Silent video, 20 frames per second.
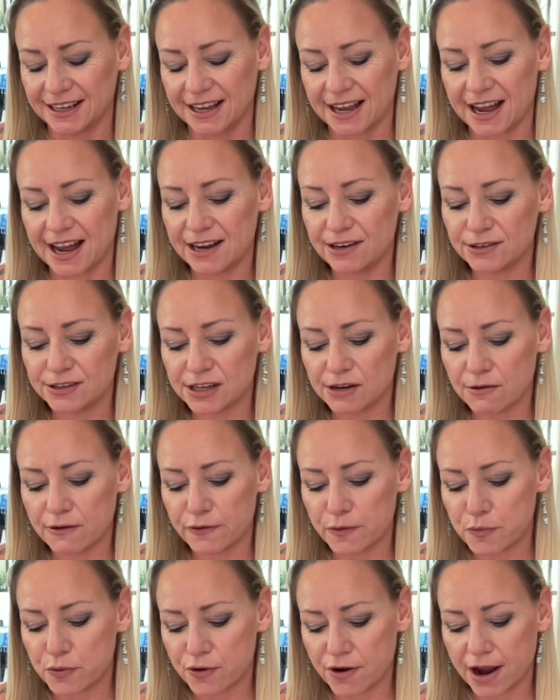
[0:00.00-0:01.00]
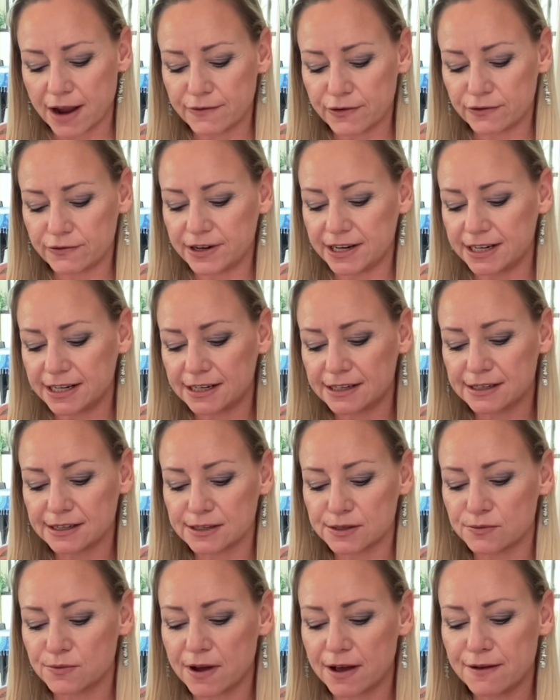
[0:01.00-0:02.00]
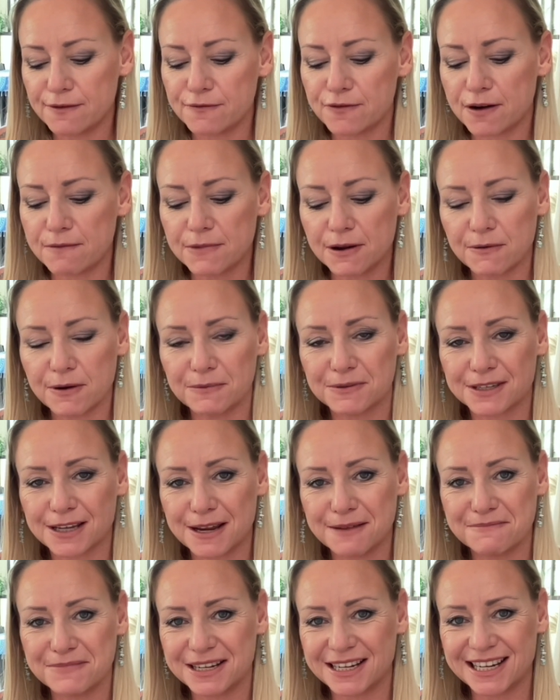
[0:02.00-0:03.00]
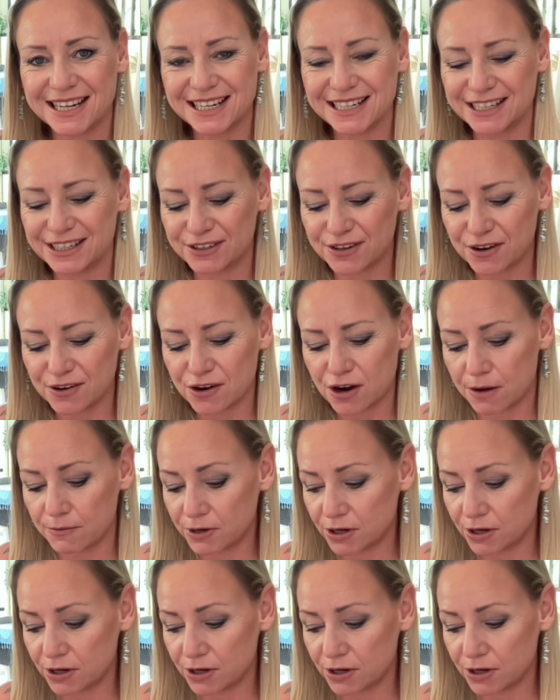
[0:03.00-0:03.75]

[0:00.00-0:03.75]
I also offer private readings as well from my website, Be Healing dot com.